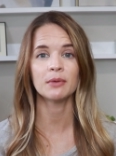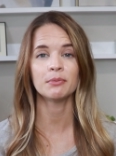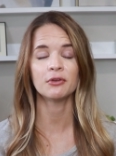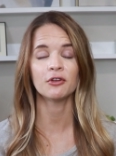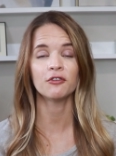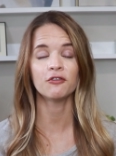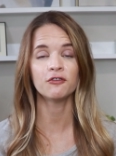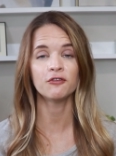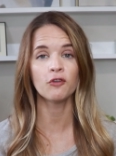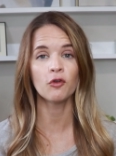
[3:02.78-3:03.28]
up to
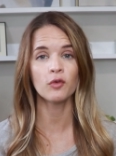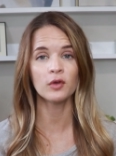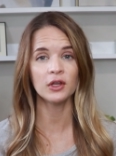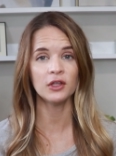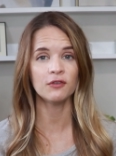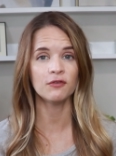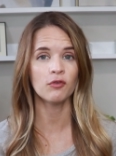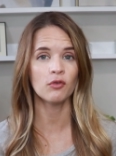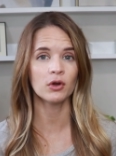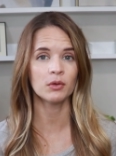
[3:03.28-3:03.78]

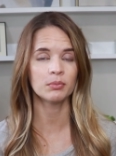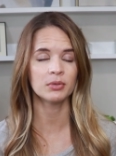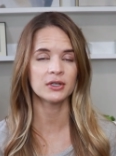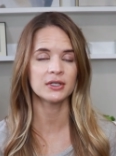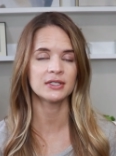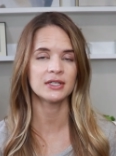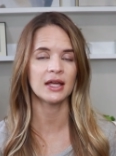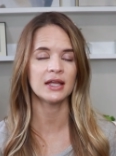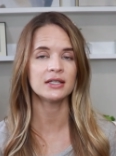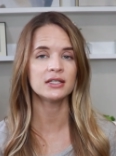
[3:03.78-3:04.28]

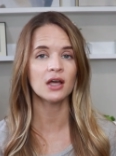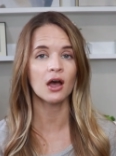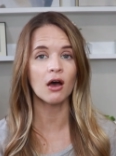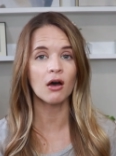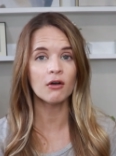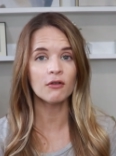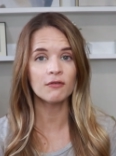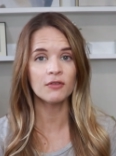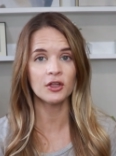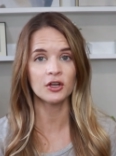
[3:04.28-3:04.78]
44%
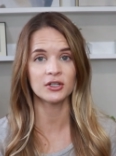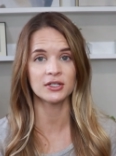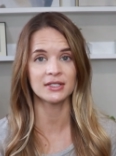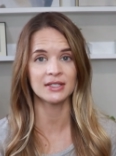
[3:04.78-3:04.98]
of their